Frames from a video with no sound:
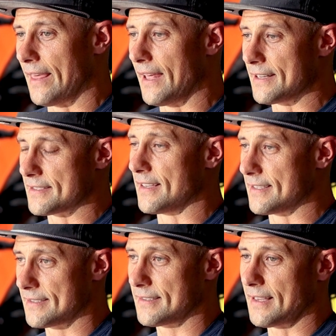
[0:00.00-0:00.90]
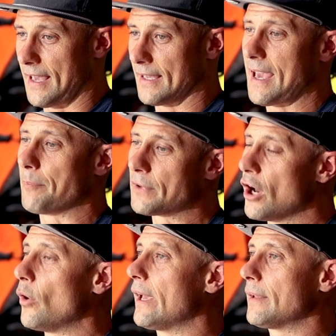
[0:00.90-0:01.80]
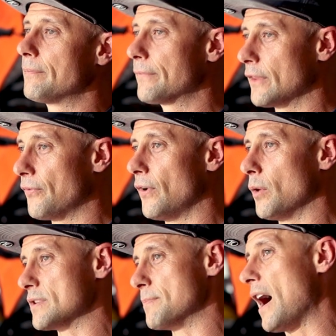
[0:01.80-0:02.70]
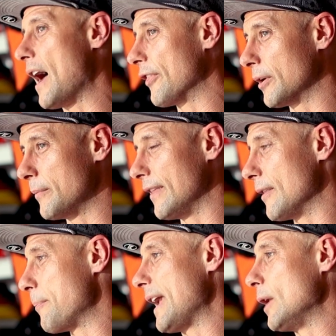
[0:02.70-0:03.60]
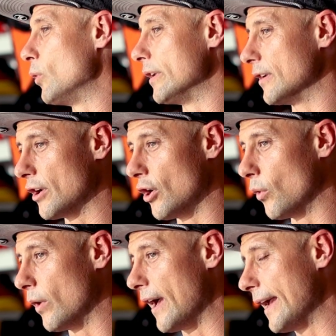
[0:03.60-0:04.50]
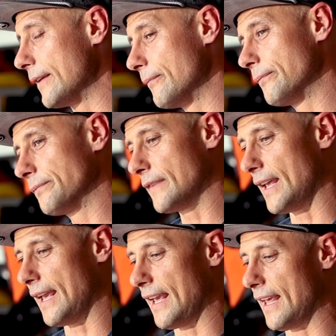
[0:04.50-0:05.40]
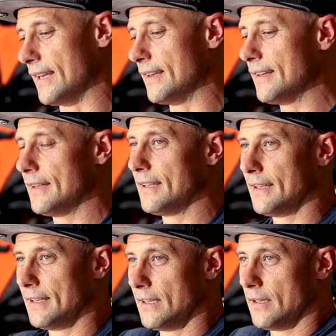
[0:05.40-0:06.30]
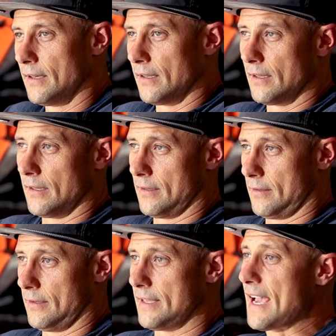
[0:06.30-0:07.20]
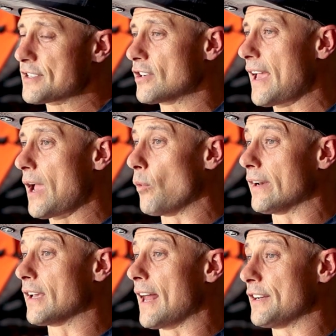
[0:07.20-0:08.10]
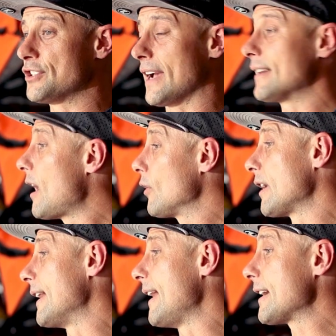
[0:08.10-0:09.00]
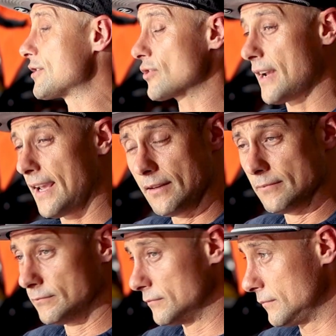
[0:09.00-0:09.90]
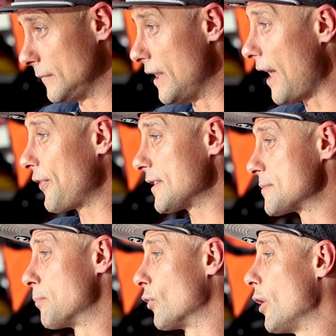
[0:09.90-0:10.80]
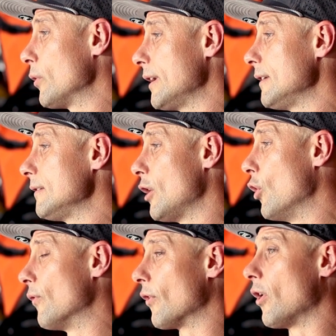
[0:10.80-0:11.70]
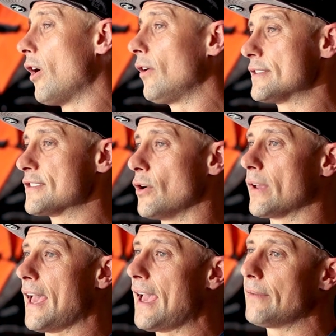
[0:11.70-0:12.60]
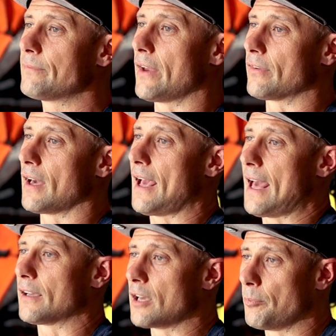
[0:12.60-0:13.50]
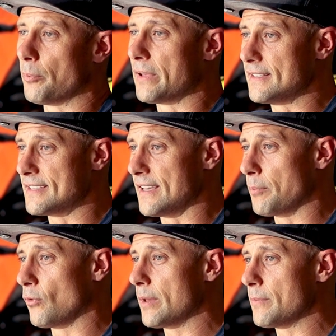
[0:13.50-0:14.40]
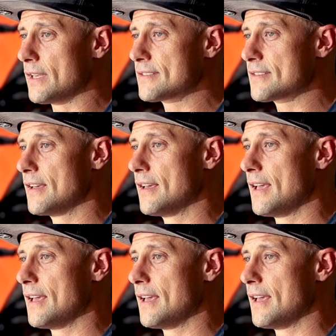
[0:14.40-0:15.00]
then as this, it kept going, the foot was bothering me and the pain wouldn't go away. And yesterday I went and got it checked out, got it x-rayed. Nothing's broken overall. It's okay. I've had a couple PT appointments.